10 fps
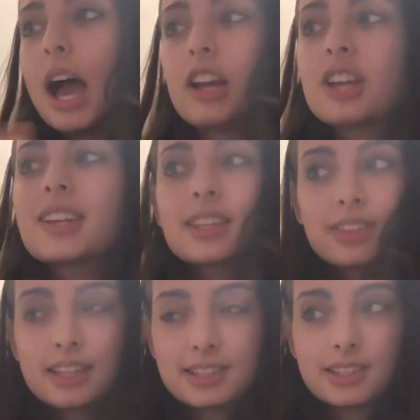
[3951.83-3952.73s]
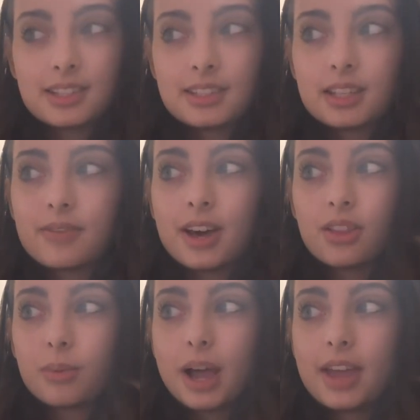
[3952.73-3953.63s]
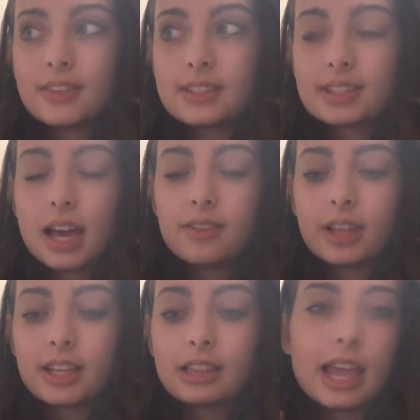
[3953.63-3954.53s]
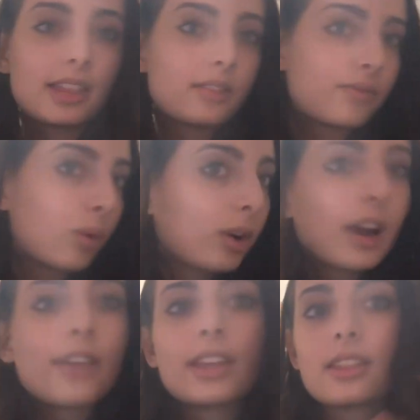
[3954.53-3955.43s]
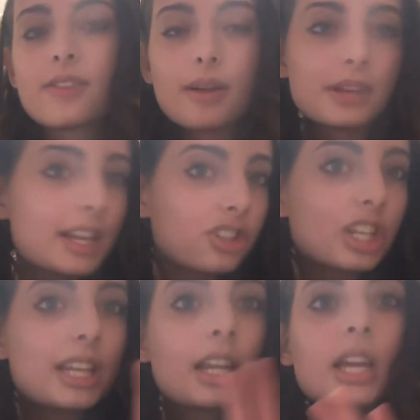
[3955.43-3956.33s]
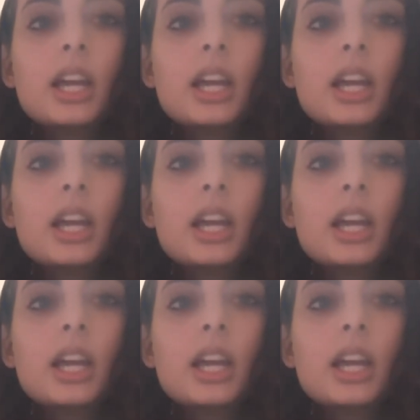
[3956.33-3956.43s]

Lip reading: I just had to get this stuff out of the way. This is kind of like laying the foreground, laying the foundation